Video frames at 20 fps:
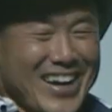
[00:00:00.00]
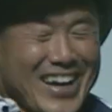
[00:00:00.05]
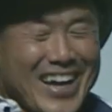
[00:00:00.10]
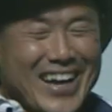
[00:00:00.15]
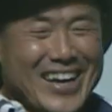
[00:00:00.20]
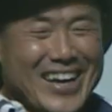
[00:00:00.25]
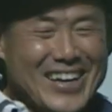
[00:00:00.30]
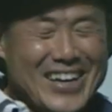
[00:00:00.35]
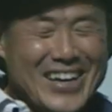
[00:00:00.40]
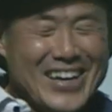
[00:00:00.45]

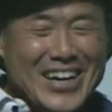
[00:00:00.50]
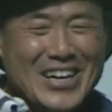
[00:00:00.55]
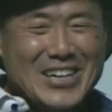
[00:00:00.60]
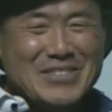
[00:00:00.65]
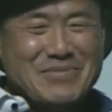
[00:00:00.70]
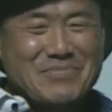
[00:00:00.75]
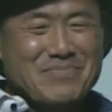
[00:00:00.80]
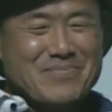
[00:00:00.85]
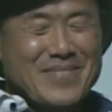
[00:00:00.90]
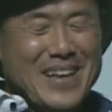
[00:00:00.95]
And
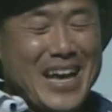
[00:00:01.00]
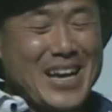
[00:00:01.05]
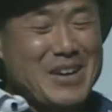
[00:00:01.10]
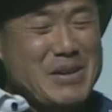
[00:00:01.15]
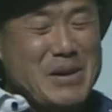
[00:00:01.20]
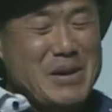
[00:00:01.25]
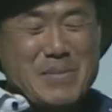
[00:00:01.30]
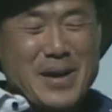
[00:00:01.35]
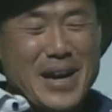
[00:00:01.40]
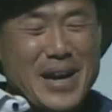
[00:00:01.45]
um,
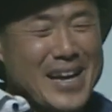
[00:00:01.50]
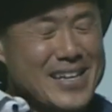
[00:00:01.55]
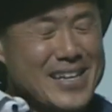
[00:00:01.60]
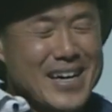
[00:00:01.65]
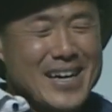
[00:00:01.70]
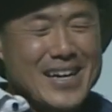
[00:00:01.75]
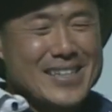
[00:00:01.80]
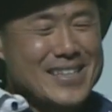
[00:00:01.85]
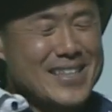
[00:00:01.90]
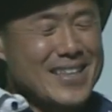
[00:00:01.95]
anyway, but I,
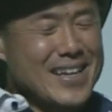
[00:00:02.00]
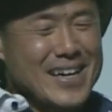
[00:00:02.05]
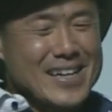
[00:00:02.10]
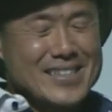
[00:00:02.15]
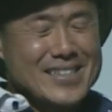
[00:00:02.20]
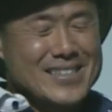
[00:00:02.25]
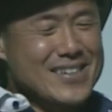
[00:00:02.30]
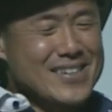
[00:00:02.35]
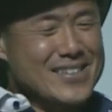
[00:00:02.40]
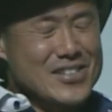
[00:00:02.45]
I, I
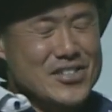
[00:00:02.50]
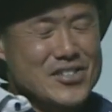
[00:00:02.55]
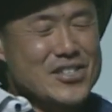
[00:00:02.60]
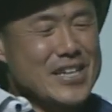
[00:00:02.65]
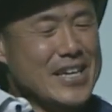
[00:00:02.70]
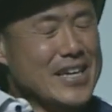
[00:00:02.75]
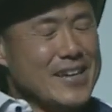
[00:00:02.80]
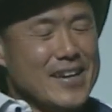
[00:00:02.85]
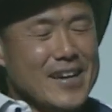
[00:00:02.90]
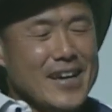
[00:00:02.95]
could just
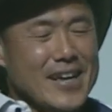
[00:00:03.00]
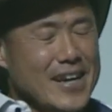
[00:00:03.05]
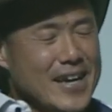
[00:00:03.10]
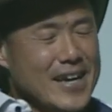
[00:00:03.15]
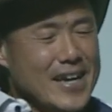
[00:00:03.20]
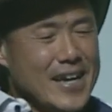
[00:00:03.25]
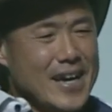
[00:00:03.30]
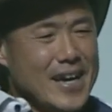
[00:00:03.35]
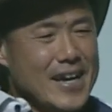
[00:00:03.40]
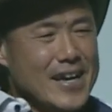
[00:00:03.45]
see it. And
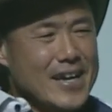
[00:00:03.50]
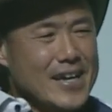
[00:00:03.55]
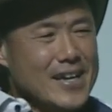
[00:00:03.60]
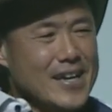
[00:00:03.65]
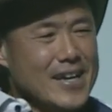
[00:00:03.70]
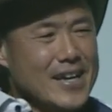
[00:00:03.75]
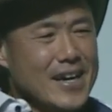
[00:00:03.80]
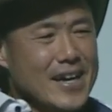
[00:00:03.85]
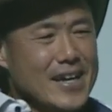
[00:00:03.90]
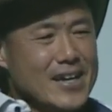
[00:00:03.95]
I, I,
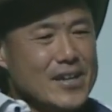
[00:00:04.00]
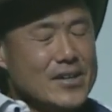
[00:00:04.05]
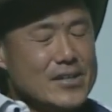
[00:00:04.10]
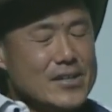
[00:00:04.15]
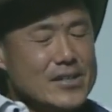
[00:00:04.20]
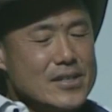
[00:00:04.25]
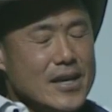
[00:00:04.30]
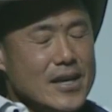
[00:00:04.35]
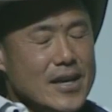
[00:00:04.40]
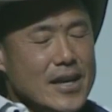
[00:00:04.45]
I could,
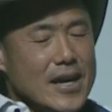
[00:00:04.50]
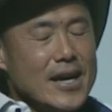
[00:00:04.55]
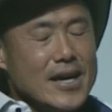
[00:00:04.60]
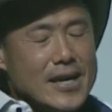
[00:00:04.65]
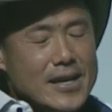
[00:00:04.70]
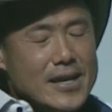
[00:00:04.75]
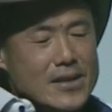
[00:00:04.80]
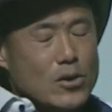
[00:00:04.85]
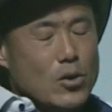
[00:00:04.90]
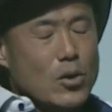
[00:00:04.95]
I
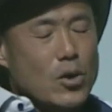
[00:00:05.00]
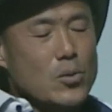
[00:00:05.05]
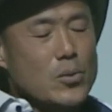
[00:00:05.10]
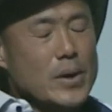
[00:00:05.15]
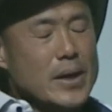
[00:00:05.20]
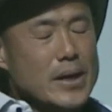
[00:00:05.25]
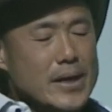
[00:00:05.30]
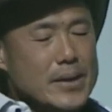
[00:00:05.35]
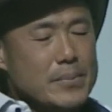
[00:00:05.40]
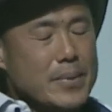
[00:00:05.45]
had
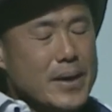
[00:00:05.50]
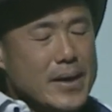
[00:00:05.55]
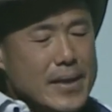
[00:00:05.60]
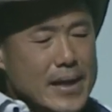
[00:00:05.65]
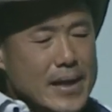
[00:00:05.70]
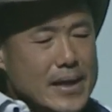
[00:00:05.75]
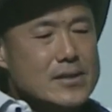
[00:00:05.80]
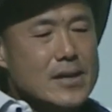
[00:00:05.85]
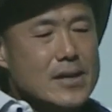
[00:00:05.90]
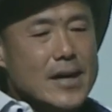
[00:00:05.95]
already by
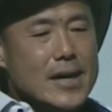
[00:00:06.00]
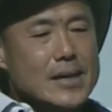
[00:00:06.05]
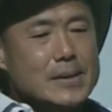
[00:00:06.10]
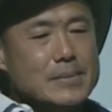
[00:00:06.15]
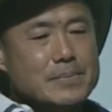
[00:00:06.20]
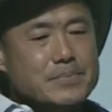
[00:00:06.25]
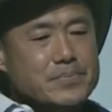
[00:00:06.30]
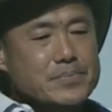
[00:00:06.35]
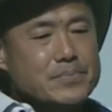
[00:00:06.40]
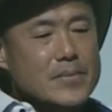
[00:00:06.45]
that
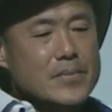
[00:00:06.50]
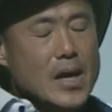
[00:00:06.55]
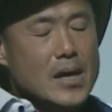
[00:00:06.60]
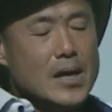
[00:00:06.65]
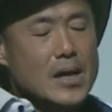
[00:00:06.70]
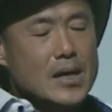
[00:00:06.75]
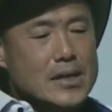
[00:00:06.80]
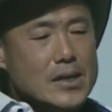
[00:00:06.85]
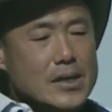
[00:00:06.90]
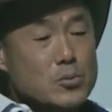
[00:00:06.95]
time
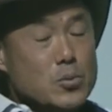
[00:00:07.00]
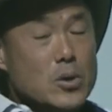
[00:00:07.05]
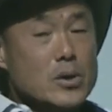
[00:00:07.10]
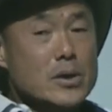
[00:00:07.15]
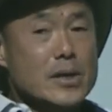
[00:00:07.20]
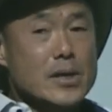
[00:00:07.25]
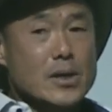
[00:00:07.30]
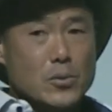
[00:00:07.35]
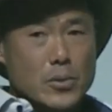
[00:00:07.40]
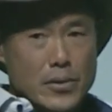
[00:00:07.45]
uh, in
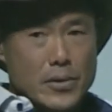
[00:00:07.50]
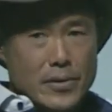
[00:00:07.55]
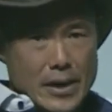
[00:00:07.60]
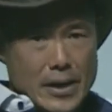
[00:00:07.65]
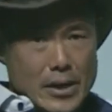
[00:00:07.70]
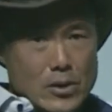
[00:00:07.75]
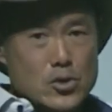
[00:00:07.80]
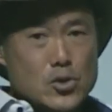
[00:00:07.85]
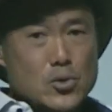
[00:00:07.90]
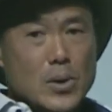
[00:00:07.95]
working with the
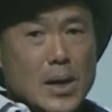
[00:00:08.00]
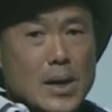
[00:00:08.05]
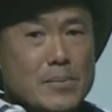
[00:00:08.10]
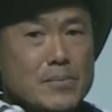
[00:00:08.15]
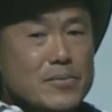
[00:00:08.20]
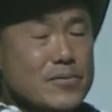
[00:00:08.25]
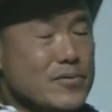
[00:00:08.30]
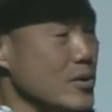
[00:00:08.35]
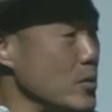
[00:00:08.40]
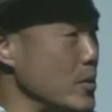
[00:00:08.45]
AirSwap
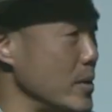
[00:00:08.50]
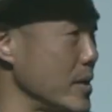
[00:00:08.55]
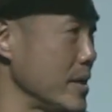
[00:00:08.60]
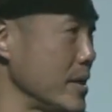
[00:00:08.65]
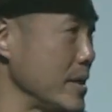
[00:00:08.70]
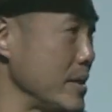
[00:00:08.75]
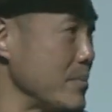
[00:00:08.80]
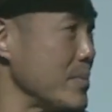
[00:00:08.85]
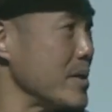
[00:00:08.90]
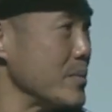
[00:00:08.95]

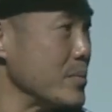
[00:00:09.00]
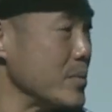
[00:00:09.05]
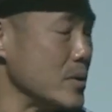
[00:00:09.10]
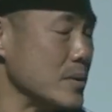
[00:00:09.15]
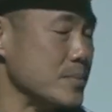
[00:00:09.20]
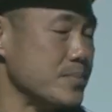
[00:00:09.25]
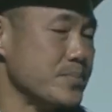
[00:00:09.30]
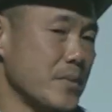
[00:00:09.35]
fluidity people